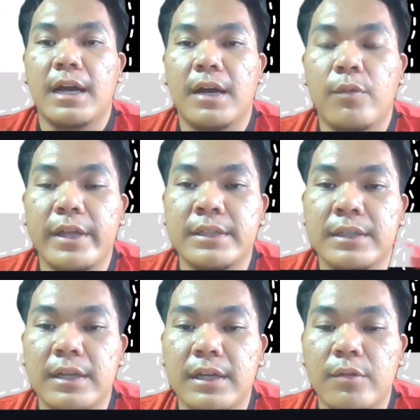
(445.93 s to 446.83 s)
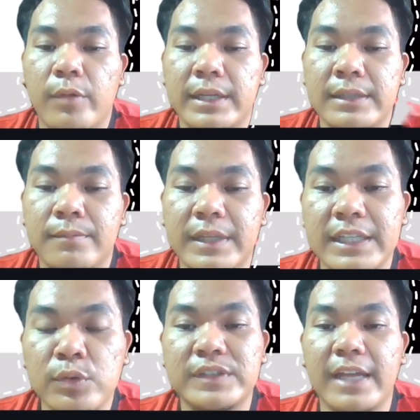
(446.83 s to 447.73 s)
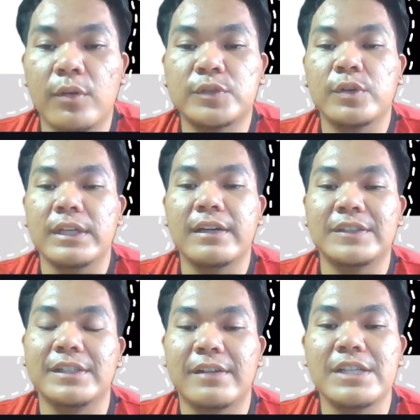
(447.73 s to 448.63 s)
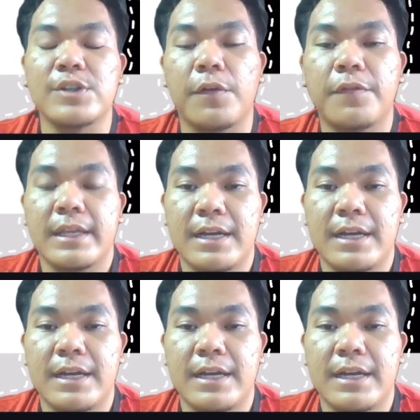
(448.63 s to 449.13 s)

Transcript: when being used, and also increase the range of